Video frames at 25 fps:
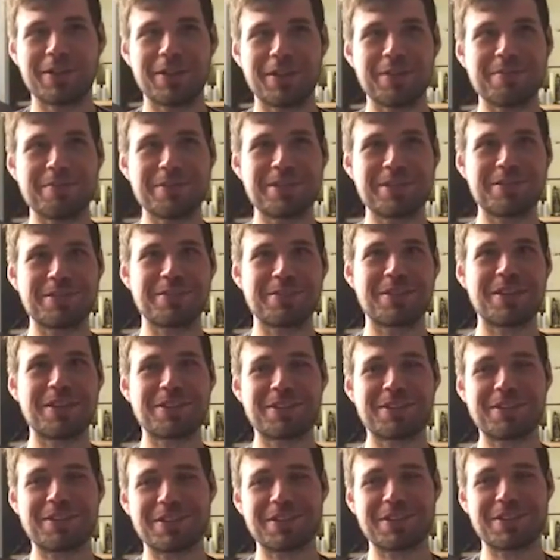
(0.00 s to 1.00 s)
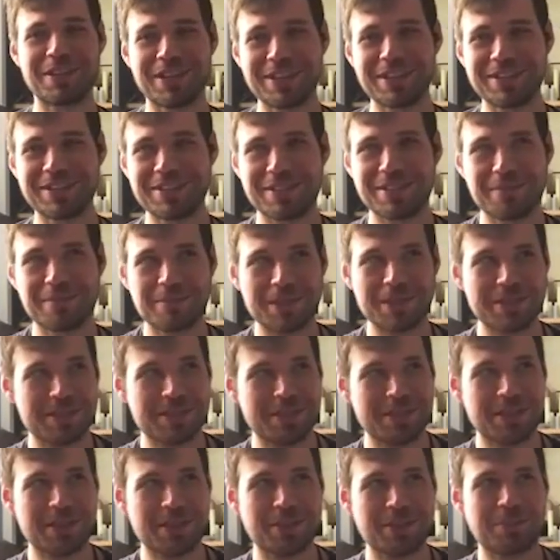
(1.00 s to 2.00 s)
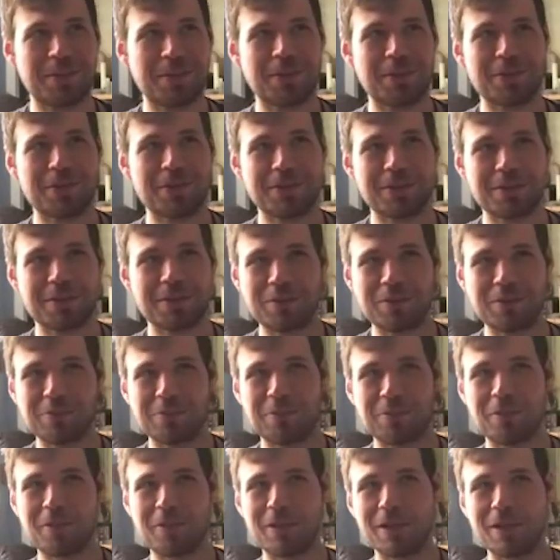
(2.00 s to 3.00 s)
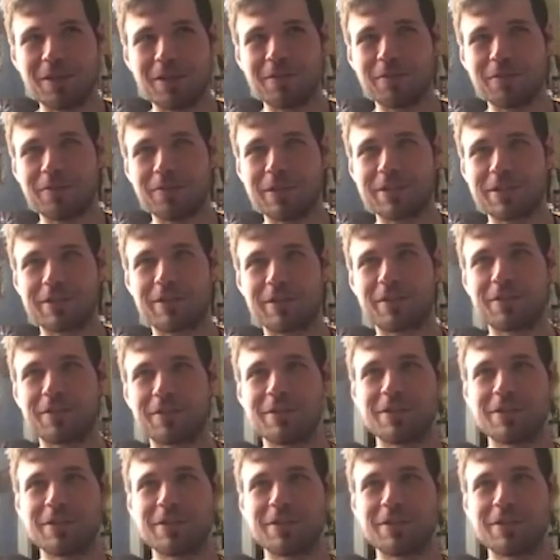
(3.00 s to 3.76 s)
comes to loggerheads and we see the martyrdom of More and Fisher.